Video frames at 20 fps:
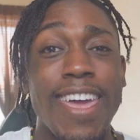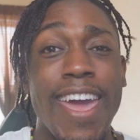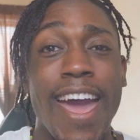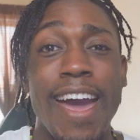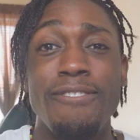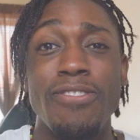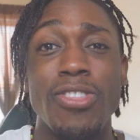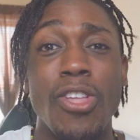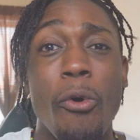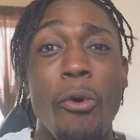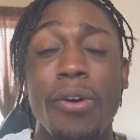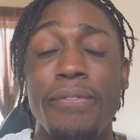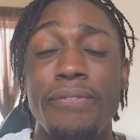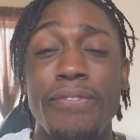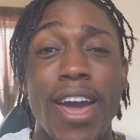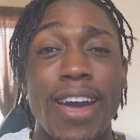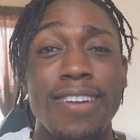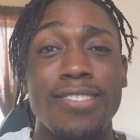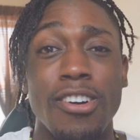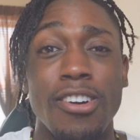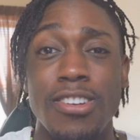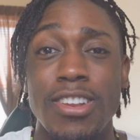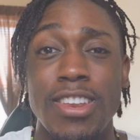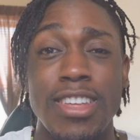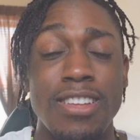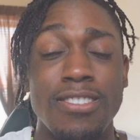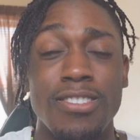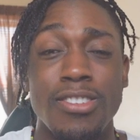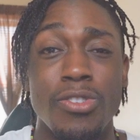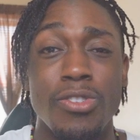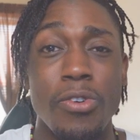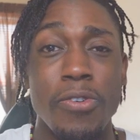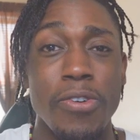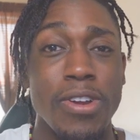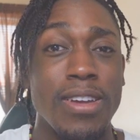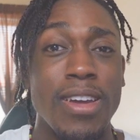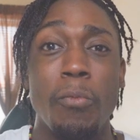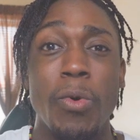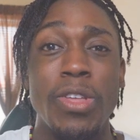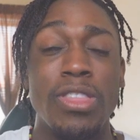have no effect on an
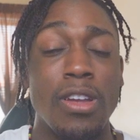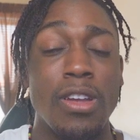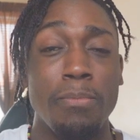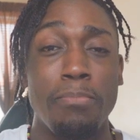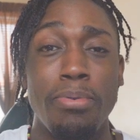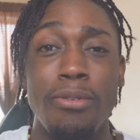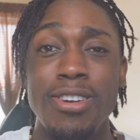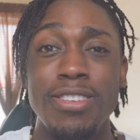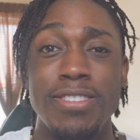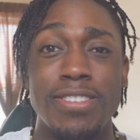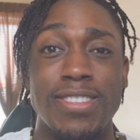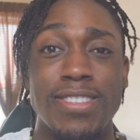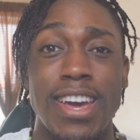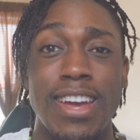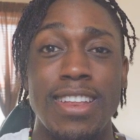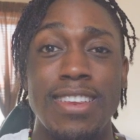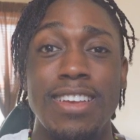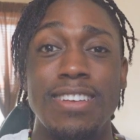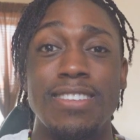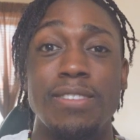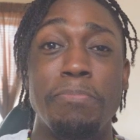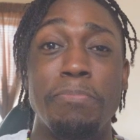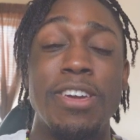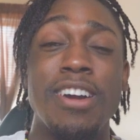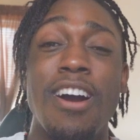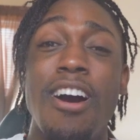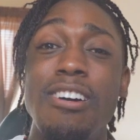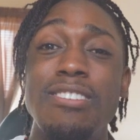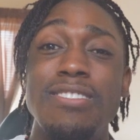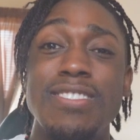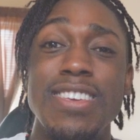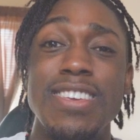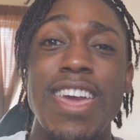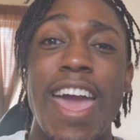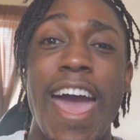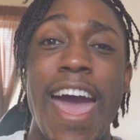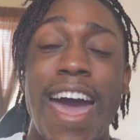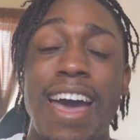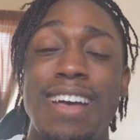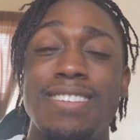Itadori with their poison techniques because he
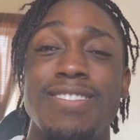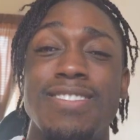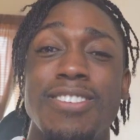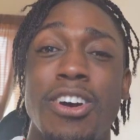has